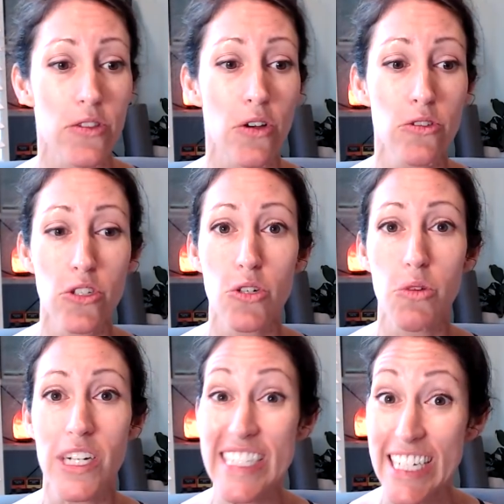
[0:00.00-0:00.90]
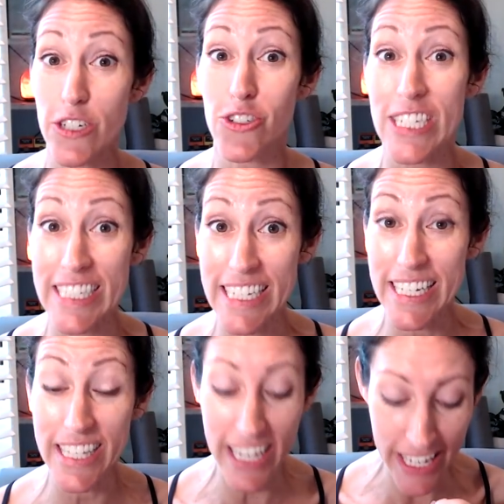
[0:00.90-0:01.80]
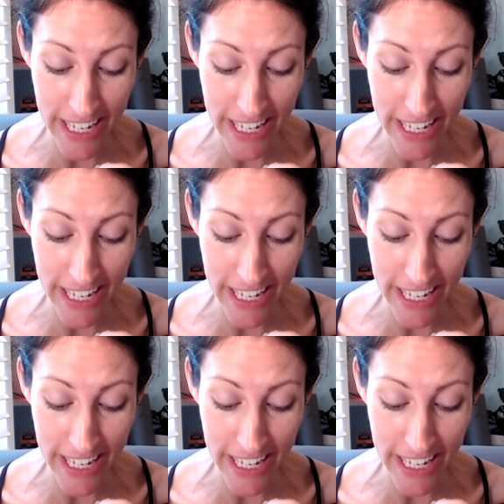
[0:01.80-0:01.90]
Those two work synergistically,